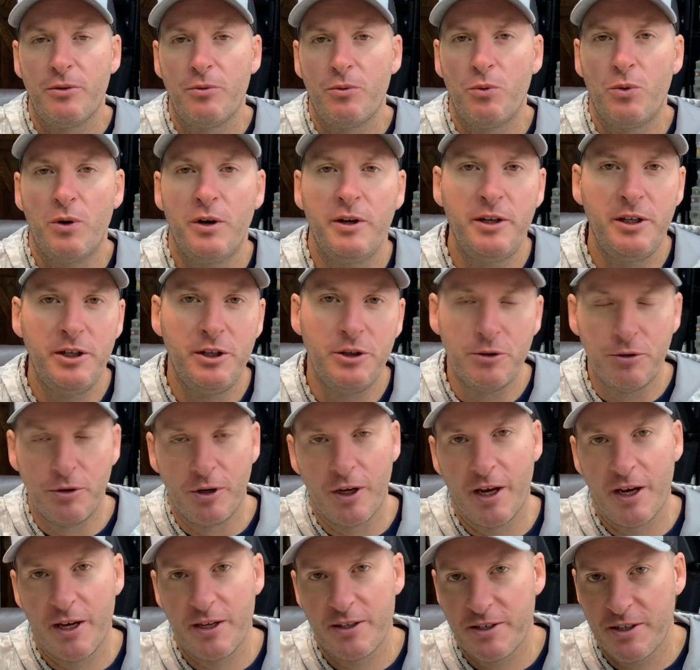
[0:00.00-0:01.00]
one of you
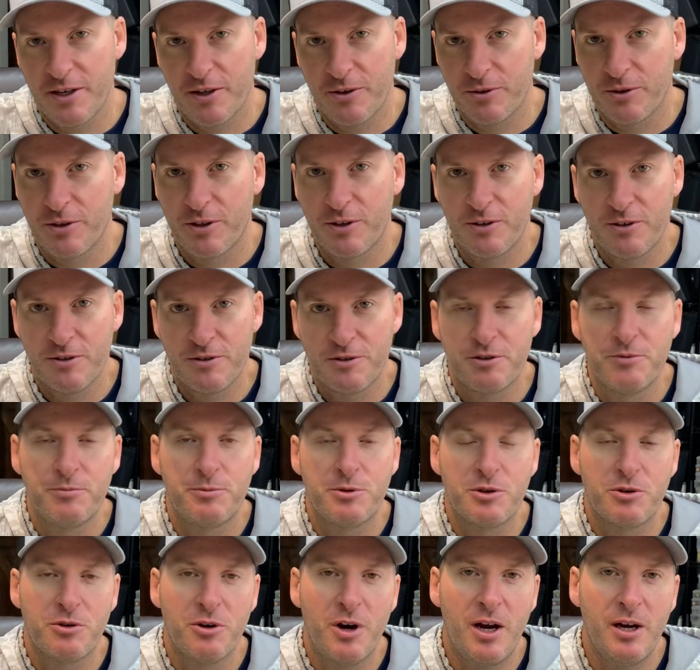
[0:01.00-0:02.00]
guys out there, a
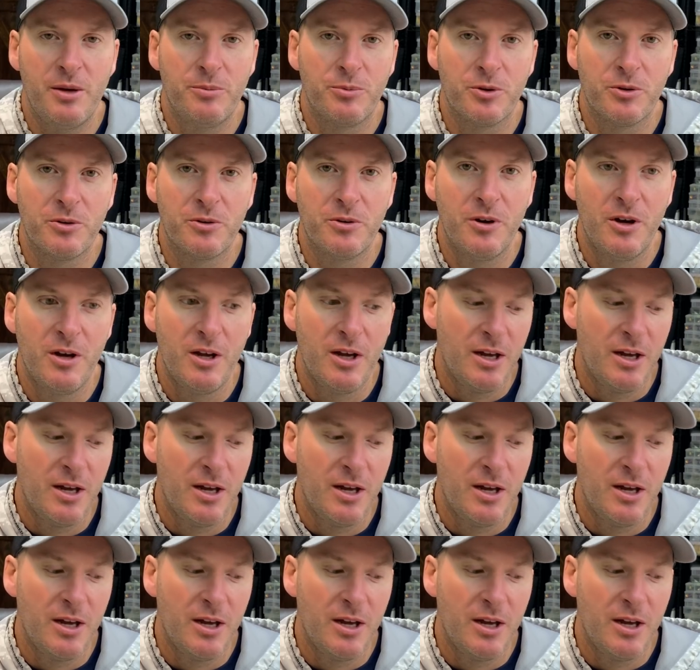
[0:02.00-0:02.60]
subscriber,